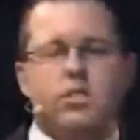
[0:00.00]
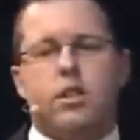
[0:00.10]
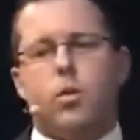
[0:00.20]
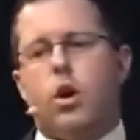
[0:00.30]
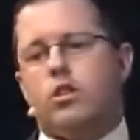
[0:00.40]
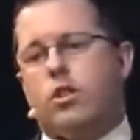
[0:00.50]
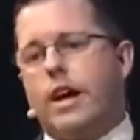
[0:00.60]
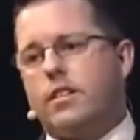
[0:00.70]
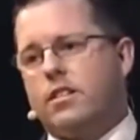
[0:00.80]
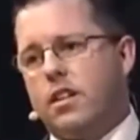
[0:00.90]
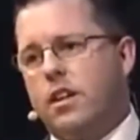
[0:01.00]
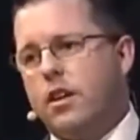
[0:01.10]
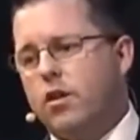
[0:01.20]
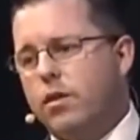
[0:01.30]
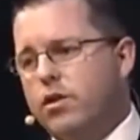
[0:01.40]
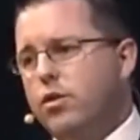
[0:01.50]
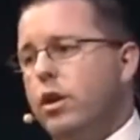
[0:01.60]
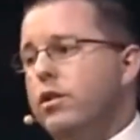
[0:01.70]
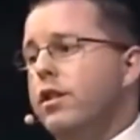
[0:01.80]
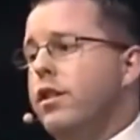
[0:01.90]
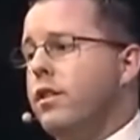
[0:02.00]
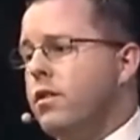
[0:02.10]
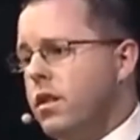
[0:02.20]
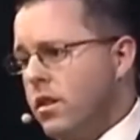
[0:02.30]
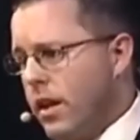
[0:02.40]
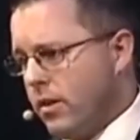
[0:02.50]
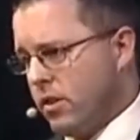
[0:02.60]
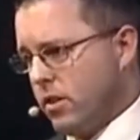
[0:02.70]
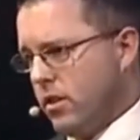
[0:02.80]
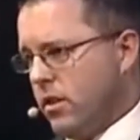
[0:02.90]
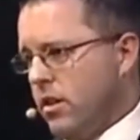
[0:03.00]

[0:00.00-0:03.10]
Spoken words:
This year we're on track to selling over 230,000.